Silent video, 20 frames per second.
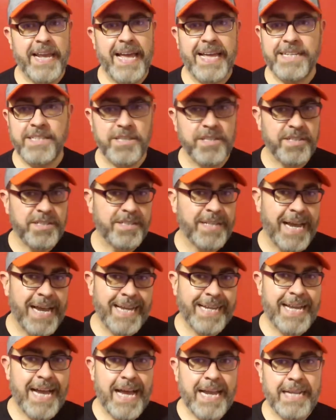and just
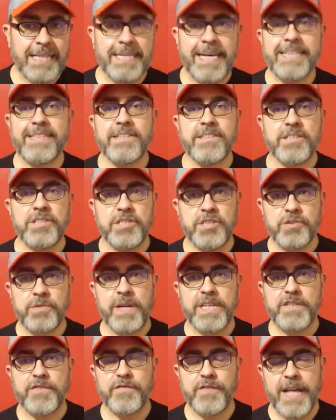I kind of like the
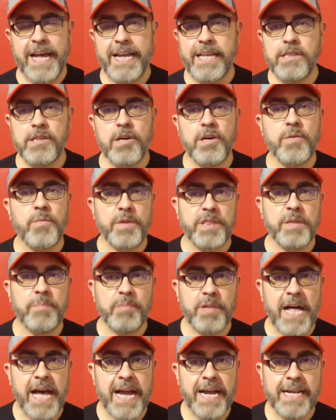distress flag look with the
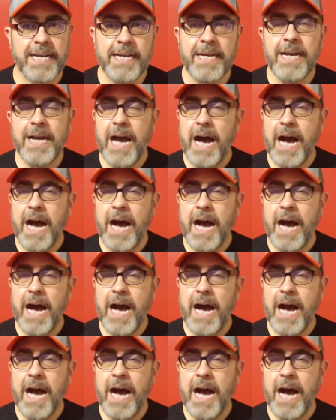black.